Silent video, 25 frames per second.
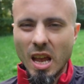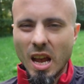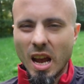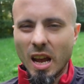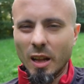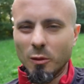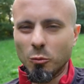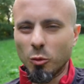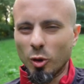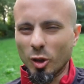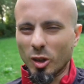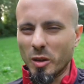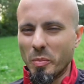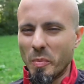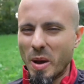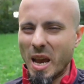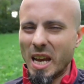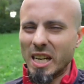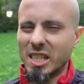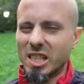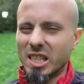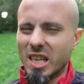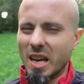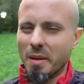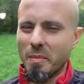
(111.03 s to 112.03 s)
And what
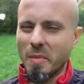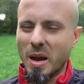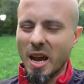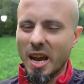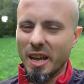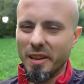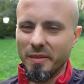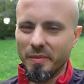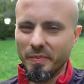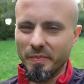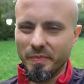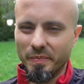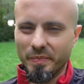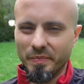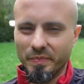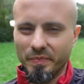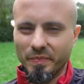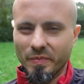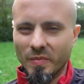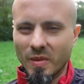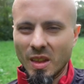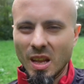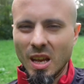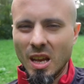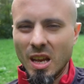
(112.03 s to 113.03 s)
makes a man
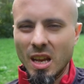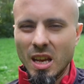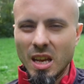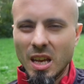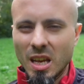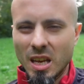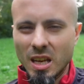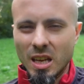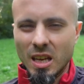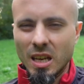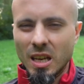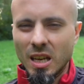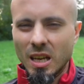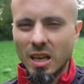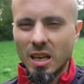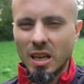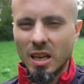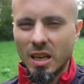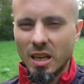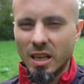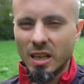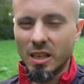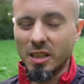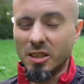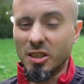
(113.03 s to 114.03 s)

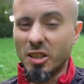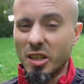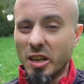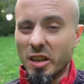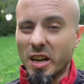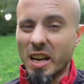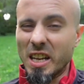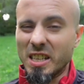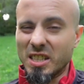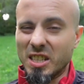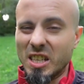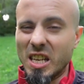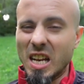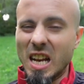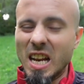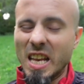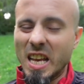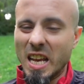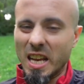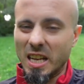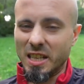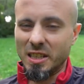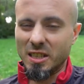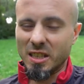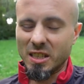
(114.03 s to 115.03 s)
is the
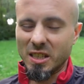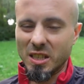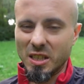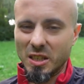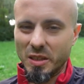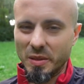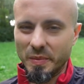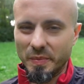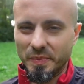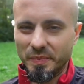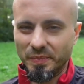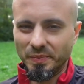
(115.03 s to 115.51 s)
resilience